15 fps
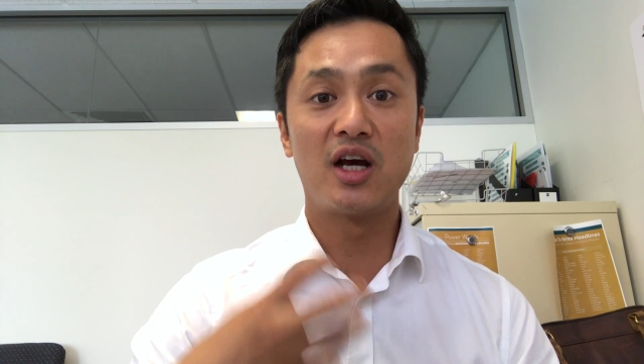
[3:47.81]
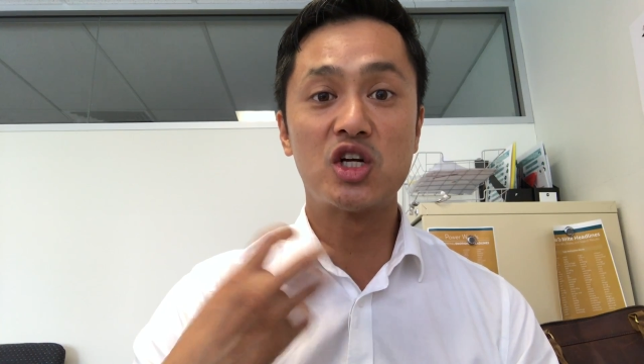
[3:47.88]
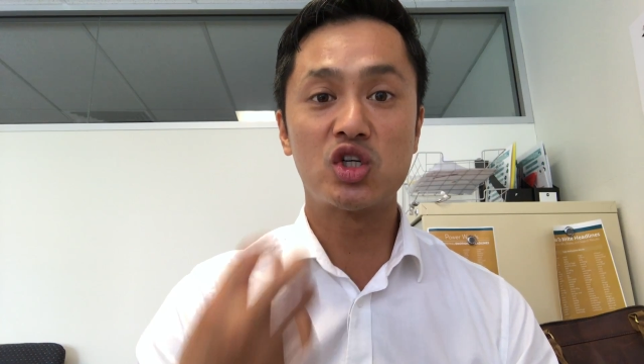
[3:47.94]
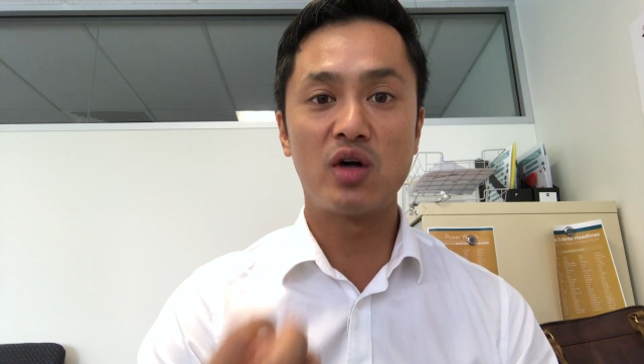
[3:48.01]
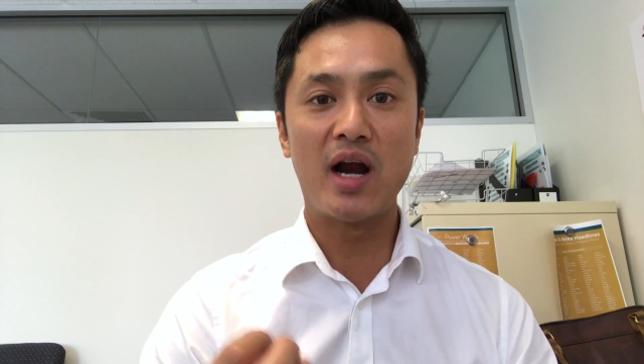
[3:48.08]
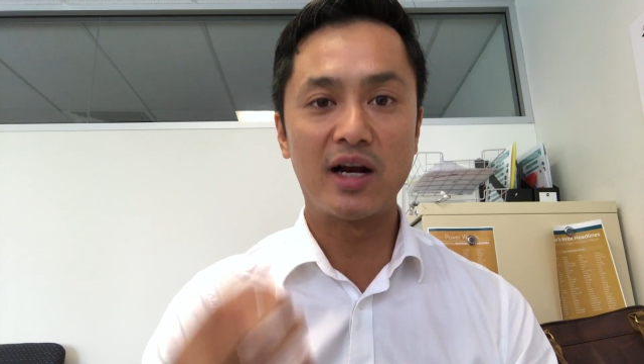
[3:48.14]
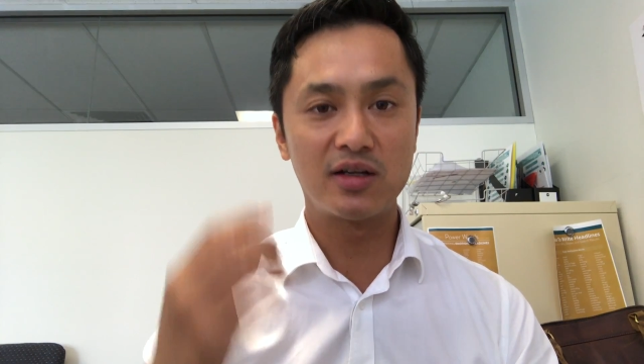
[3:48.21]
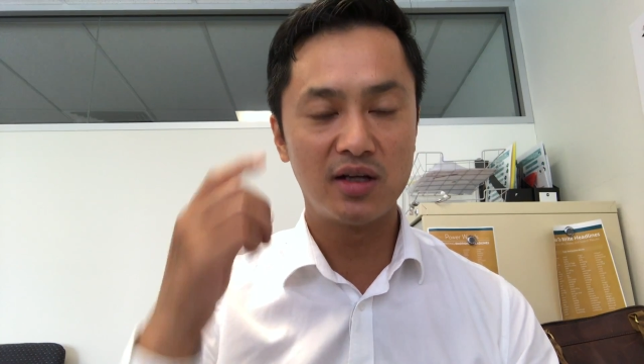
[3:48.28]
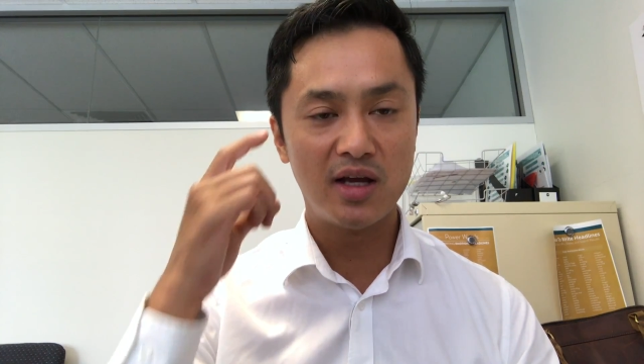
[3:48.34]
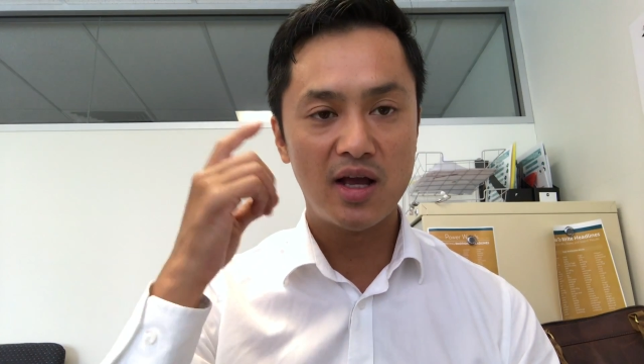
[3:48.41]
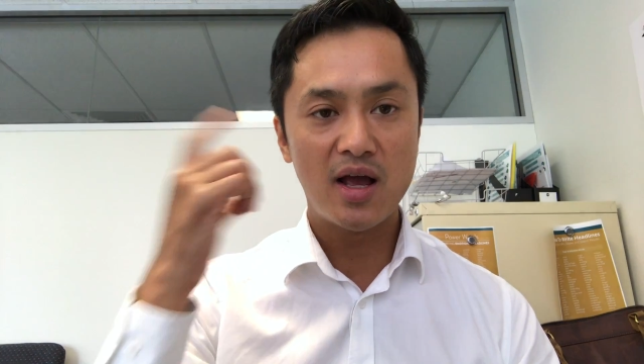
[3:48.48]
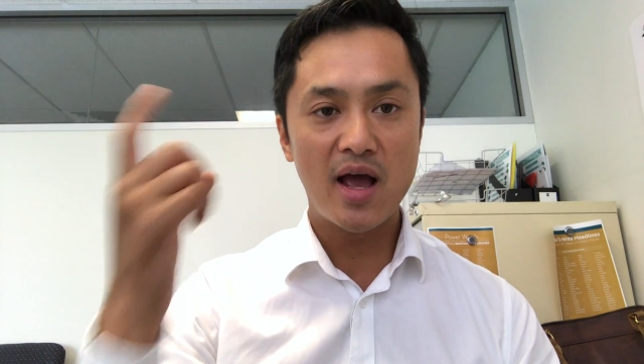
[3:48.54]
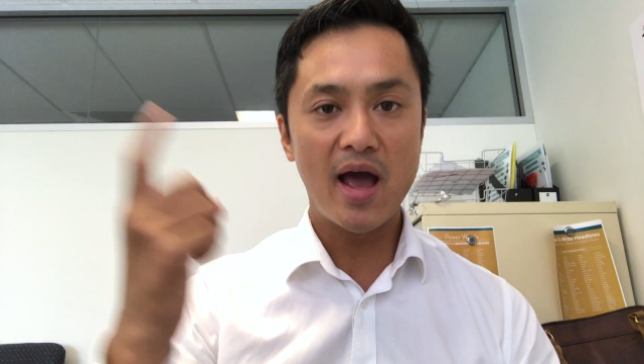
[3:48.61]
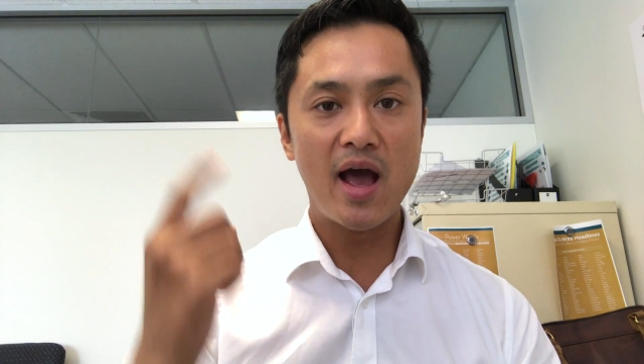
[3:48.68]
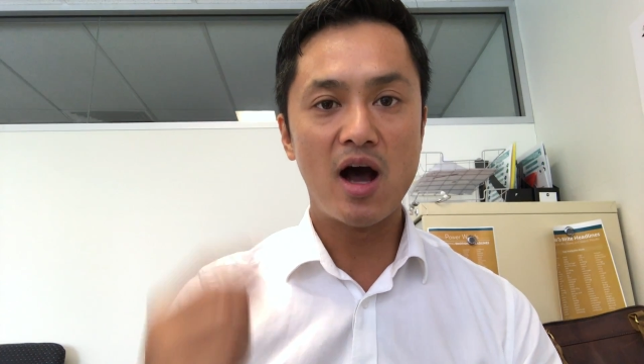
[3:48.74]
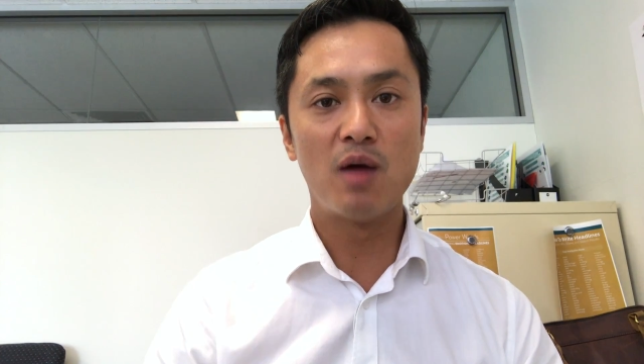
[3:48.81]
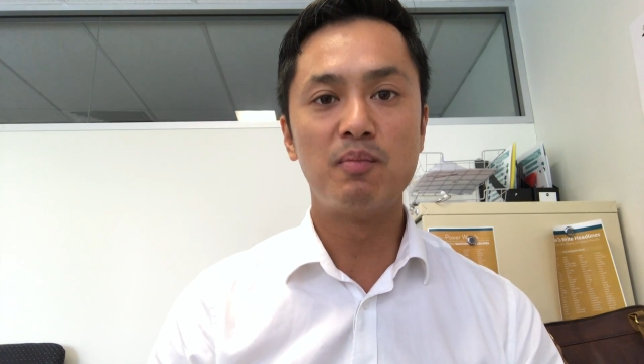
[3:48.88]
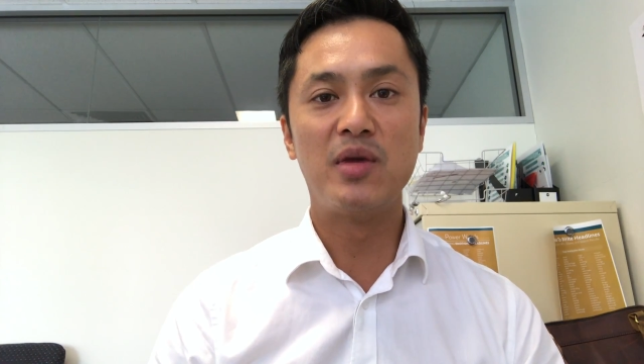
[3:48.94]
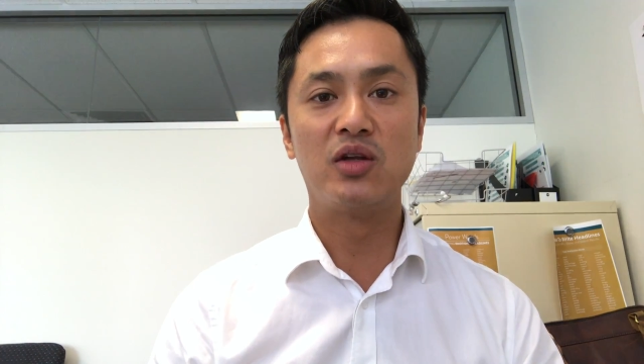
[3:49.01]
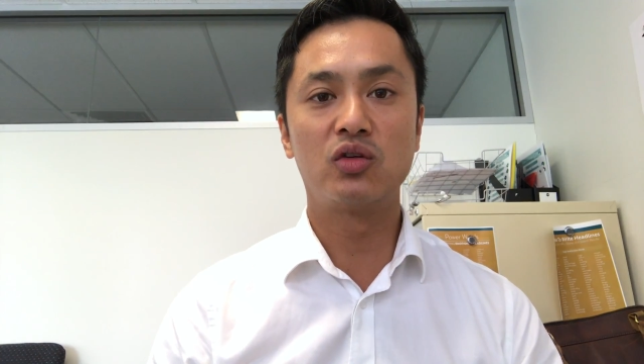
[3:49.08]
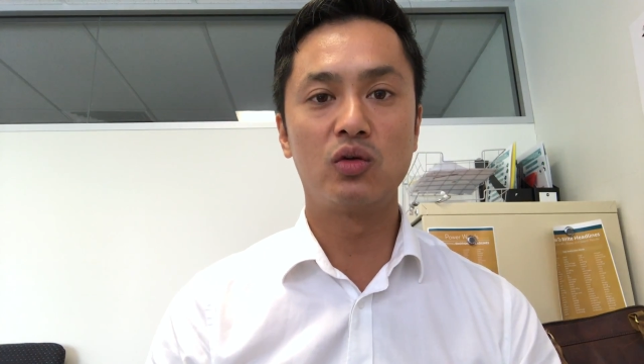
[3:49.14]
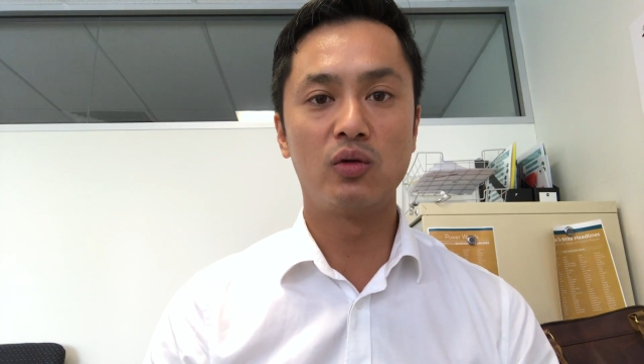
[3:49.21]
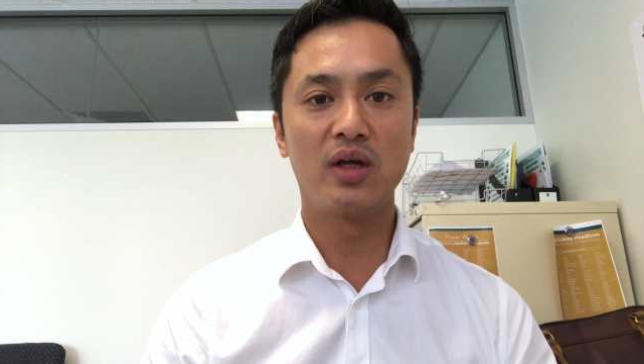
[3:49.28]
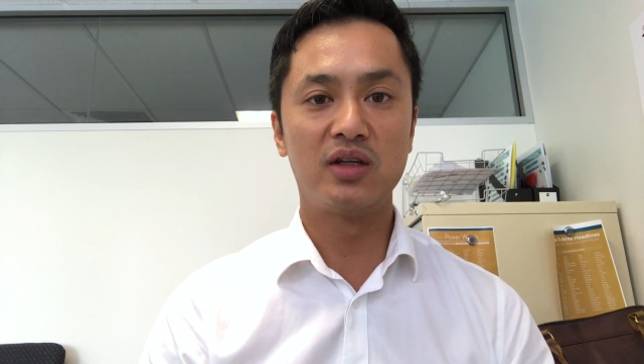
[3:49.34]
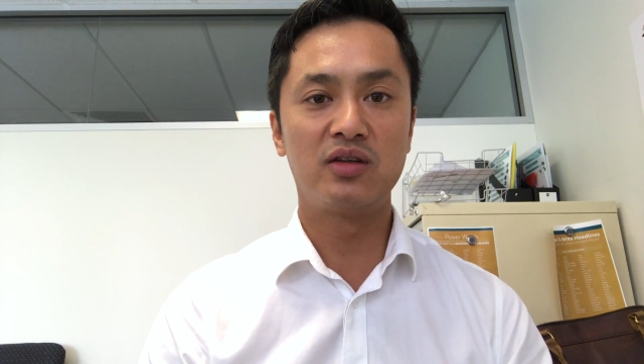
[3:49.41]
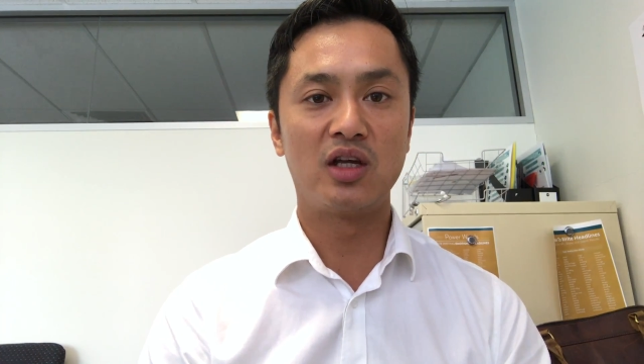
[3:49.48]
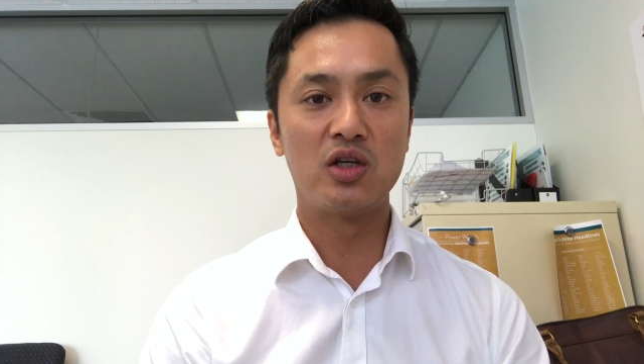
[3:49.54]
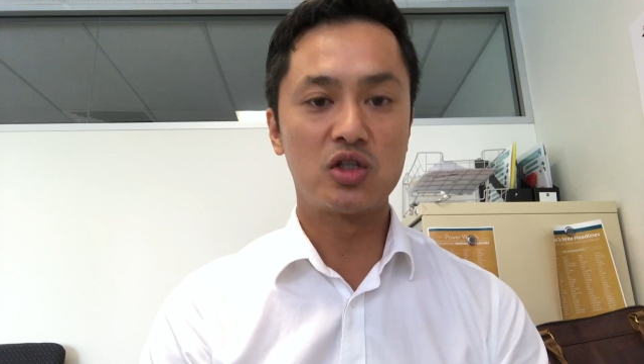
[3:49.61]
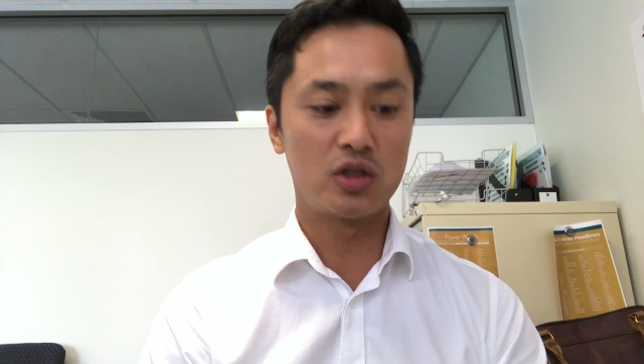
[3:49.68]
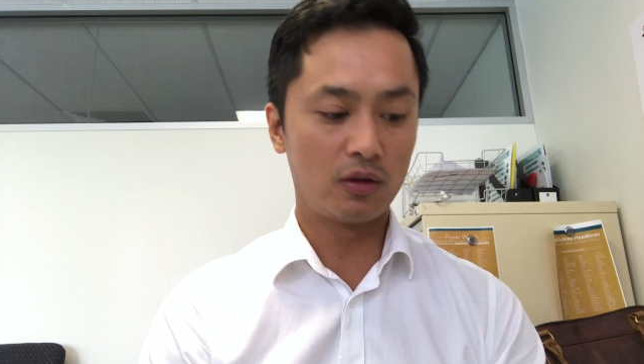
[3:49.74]
attract our mental
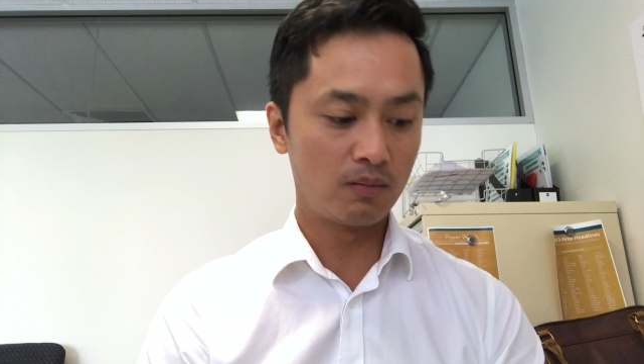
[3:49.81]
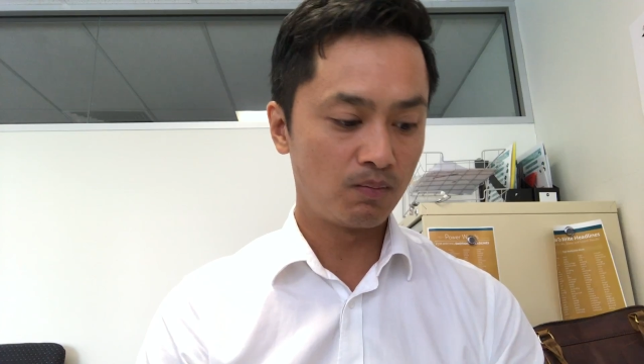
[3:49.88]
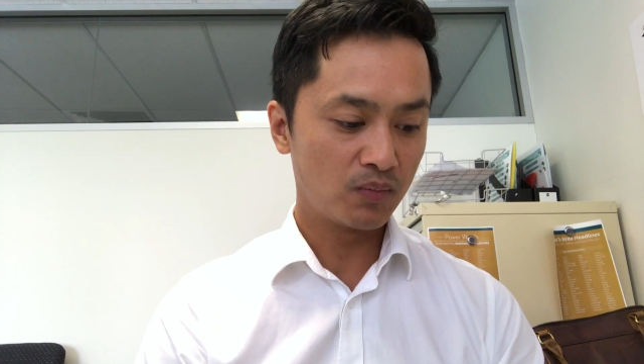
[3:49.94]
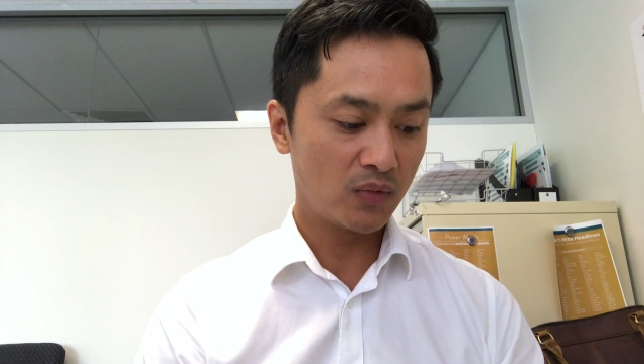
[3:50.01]
attention.